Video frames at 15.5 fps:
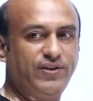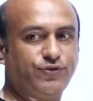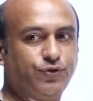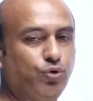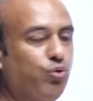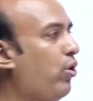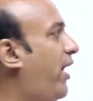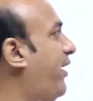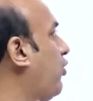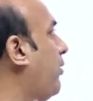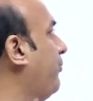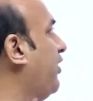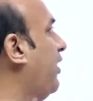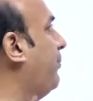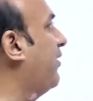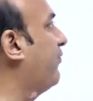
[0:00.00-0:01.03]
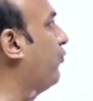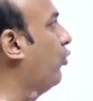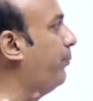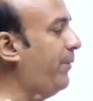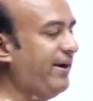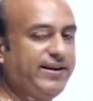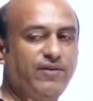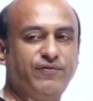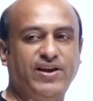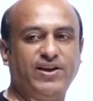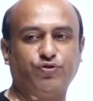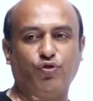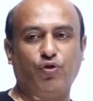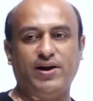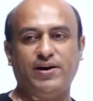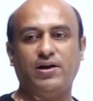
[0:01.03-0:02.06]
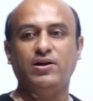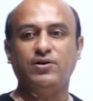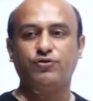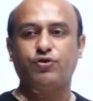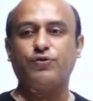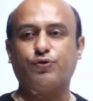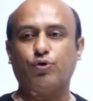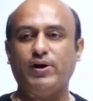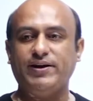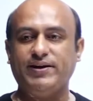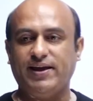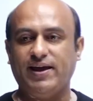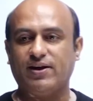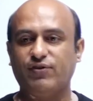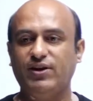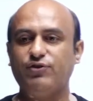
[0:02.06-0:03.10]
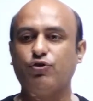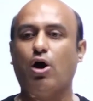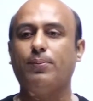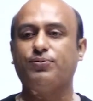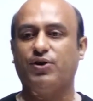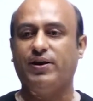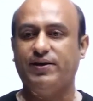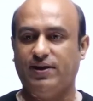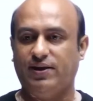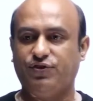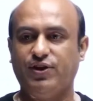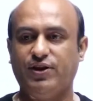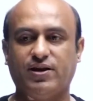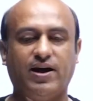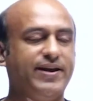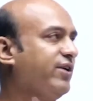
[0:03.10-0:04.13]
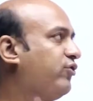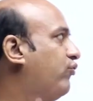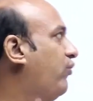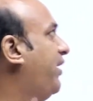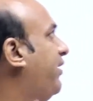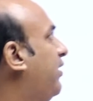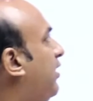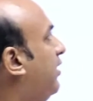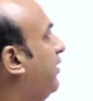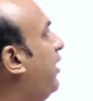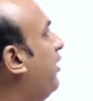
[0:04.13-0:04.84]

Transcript: 2, and option number 4 metaphase 1. So student, here which option is the correct one? Now